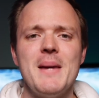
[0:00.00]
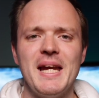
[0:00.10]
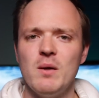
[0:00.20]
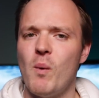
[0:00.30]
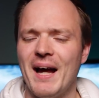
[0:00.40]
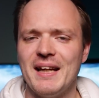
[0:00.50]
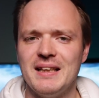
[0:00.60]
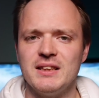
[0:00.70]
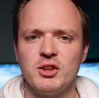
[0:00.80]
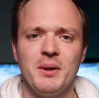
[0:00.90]
many
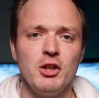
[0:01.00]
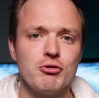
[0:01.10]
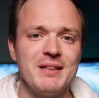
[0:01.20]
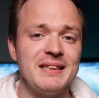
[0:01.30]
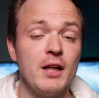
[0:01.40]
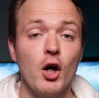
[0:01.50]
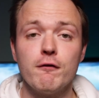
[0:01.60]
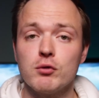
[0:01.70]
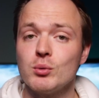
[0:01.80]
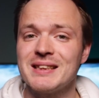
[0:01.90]
ways to increase the
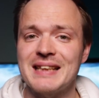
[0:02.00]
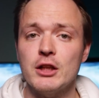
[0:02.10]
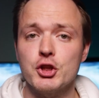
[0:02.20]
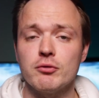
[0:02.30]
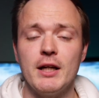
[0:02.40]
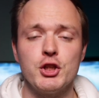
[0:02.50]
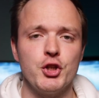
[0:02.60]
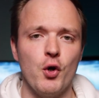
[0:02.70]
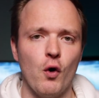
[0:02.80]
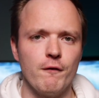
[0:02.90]
overall
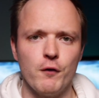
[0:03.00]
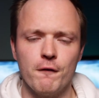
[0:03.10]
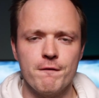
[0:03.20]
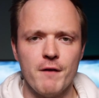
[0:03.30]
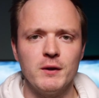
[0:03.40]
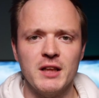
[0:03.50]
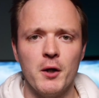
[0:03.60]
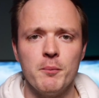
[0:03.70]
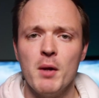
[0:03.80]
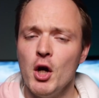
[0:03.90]
saturation of your photo.